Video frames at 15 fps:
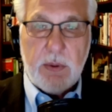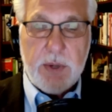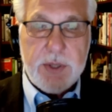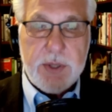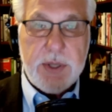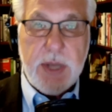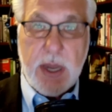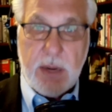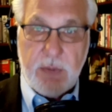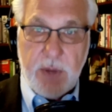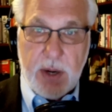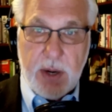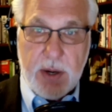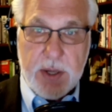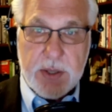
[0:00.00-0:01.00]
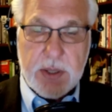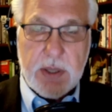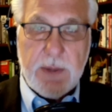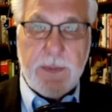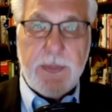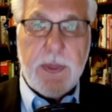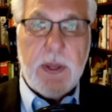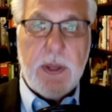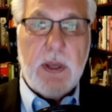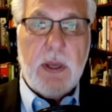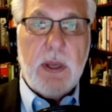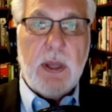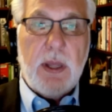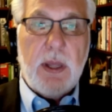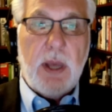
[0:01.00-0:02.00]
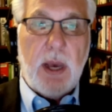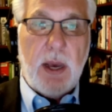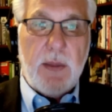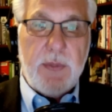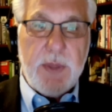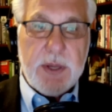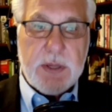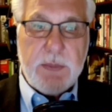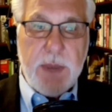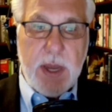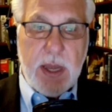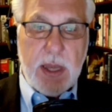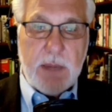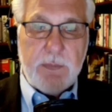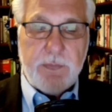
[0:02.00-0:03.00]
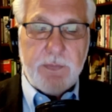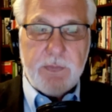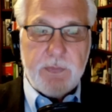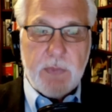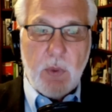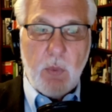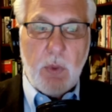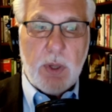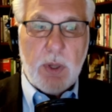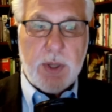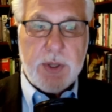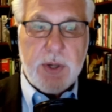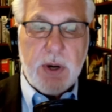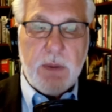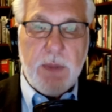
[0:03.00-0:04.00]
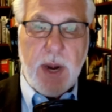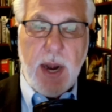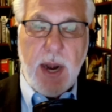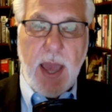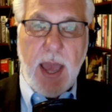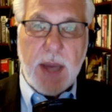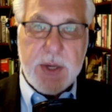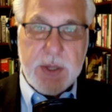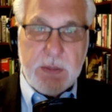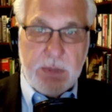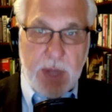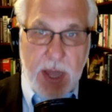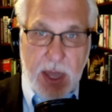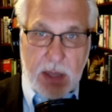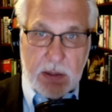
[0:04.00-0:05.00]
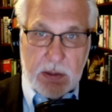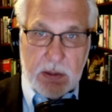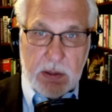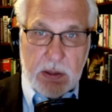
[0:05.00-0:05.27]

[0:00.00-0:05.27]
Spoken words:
Christiana Figueres, this meeting will determine an action plan